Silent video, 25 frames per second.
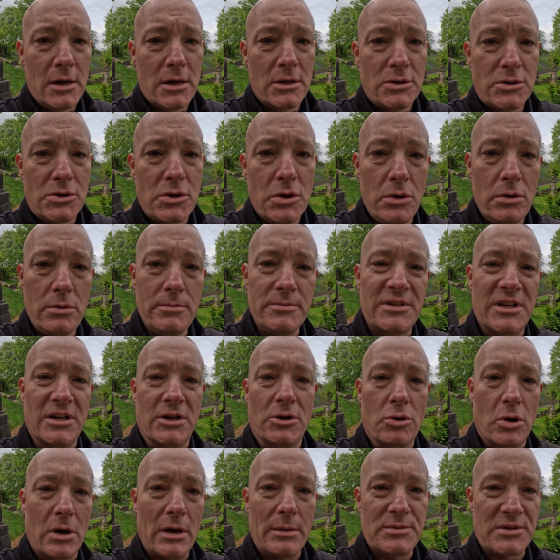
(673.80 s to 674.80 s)
tombs and
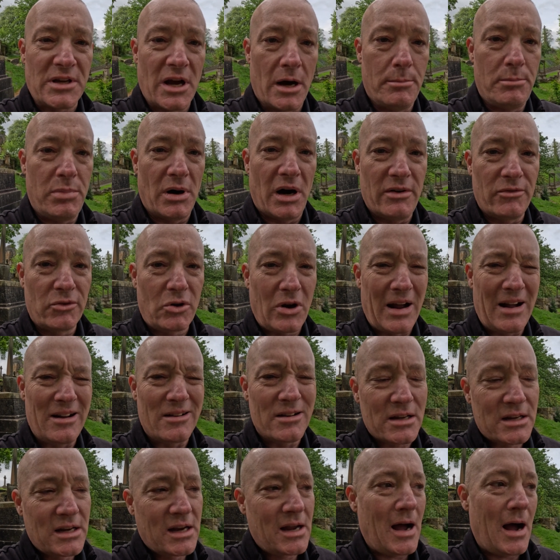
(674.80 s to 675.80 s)
crypts above
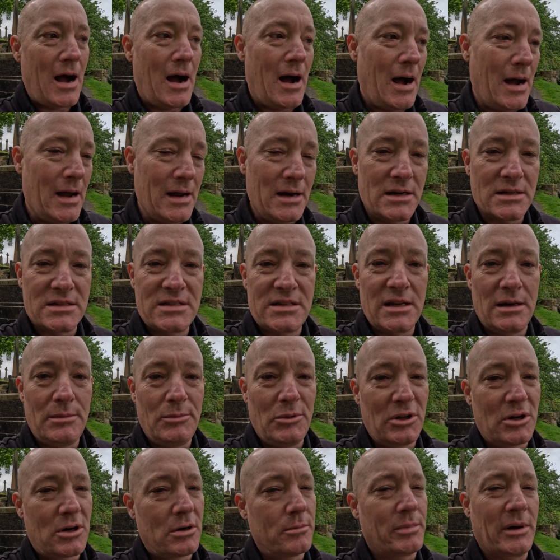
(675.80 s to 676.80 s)
ground. Kind of
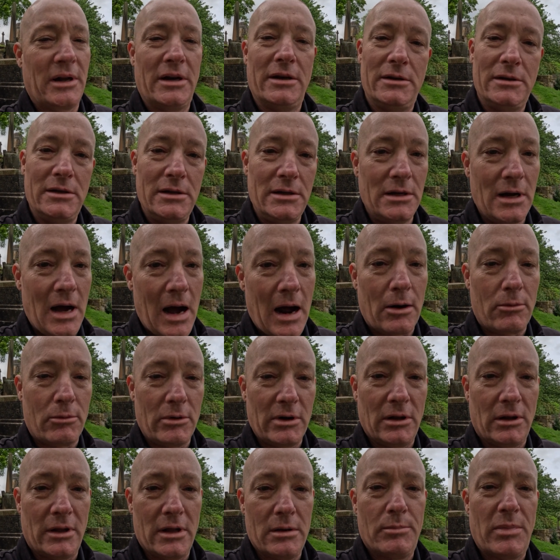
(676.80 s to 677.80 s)
similar, but not
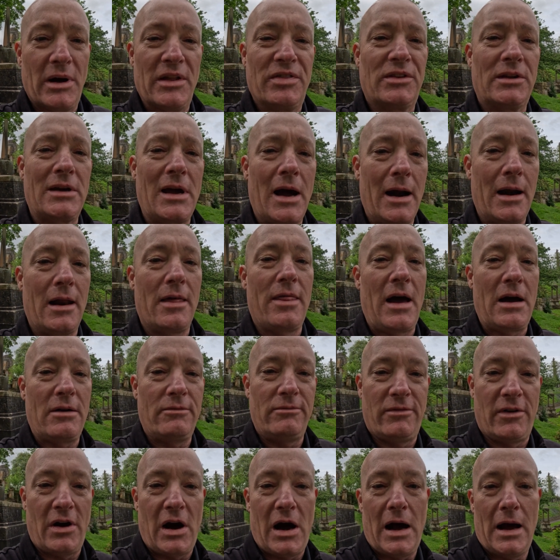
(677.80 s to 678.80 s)
really, but kind of that
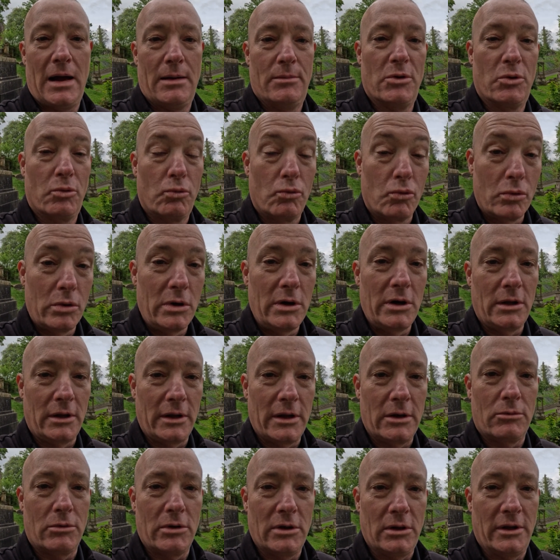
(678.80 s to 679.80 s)
vibe.
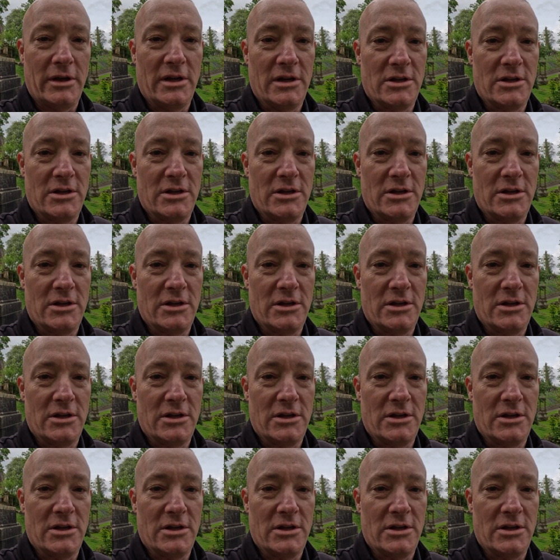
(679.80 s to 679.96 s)
Really, really